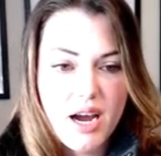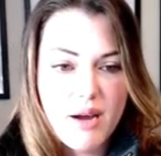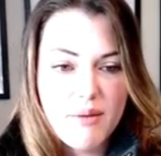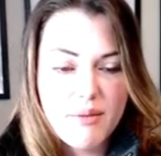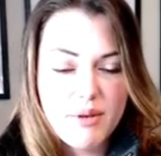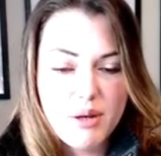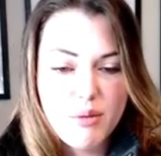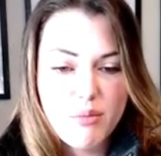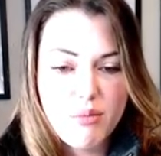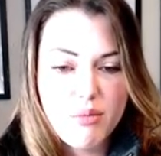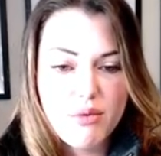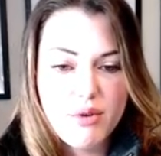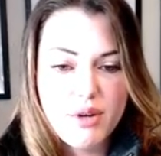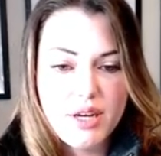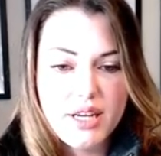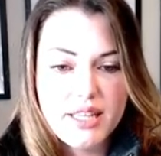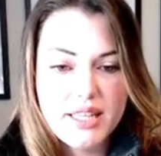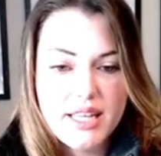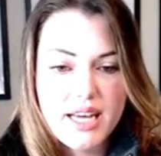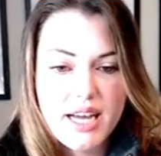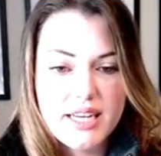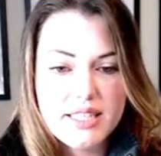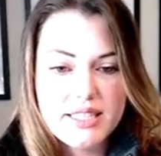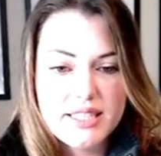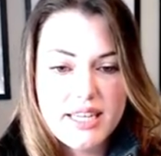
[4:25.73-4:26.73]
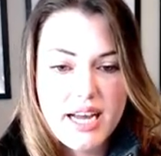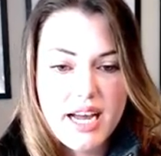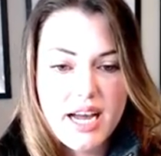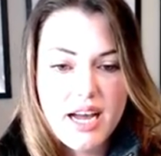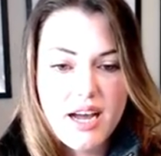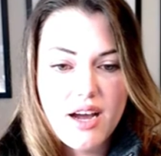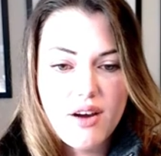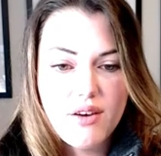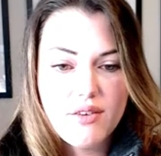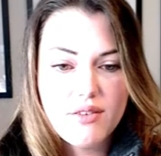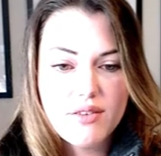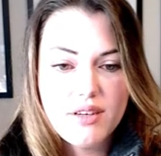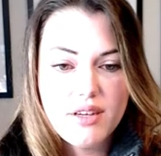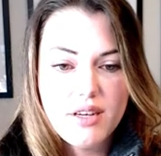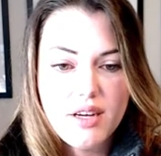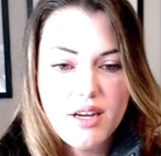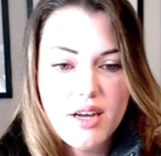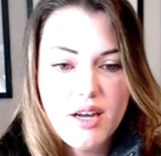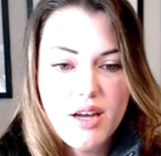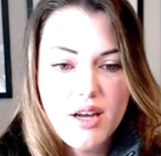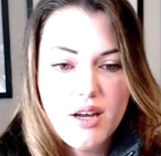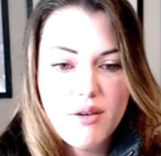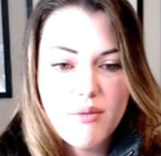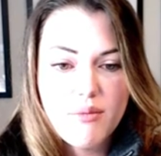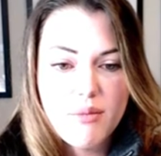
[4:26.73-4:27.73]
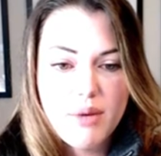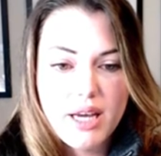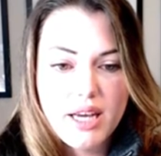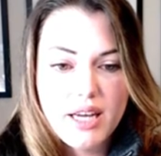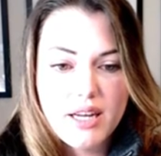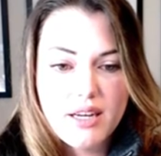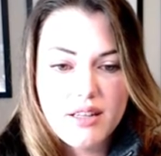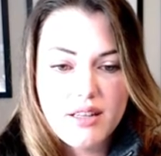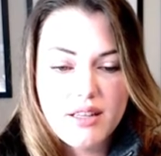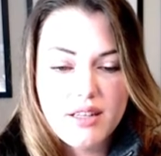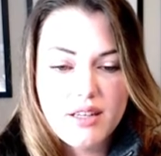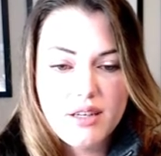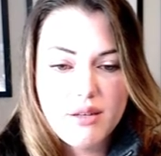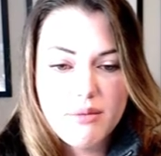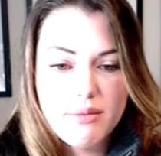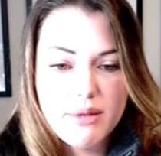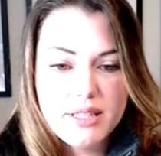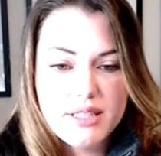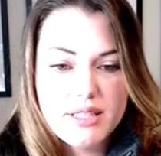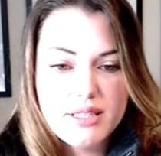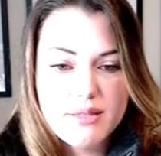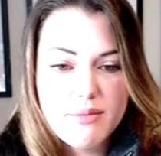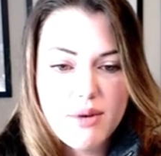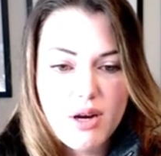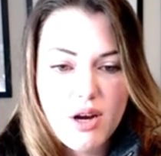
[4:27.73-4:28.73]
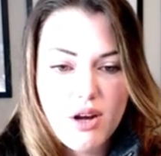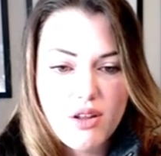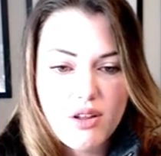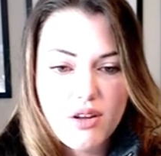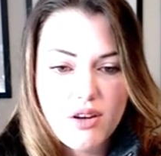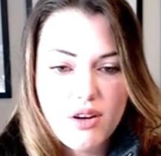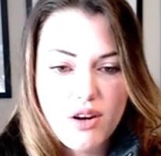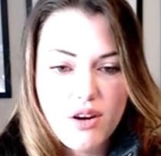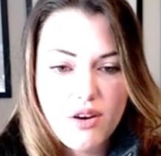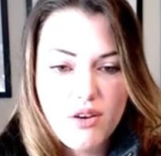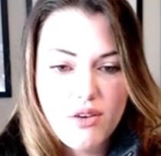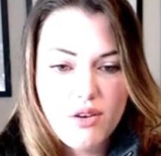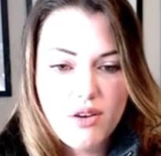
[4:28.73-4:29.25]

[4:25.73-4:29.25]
I'm going to bring that down, make it a little bit smaller,